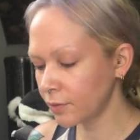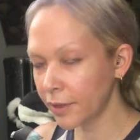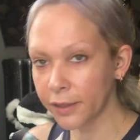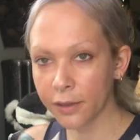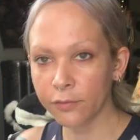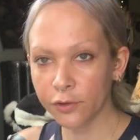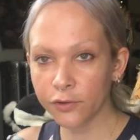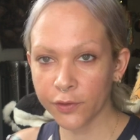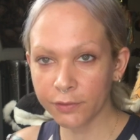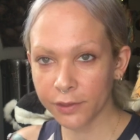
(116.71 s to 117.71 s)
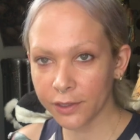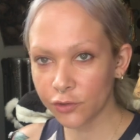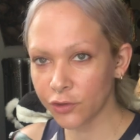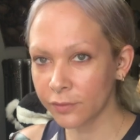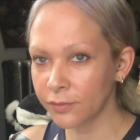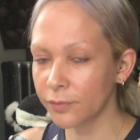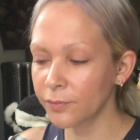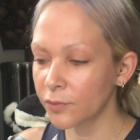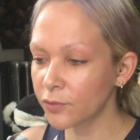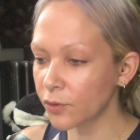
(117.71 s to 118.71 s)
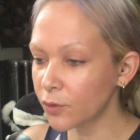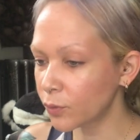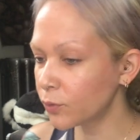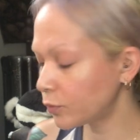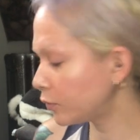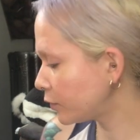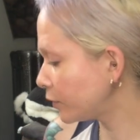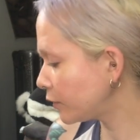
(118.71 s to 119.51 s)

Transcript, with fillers: light coverage foundation, so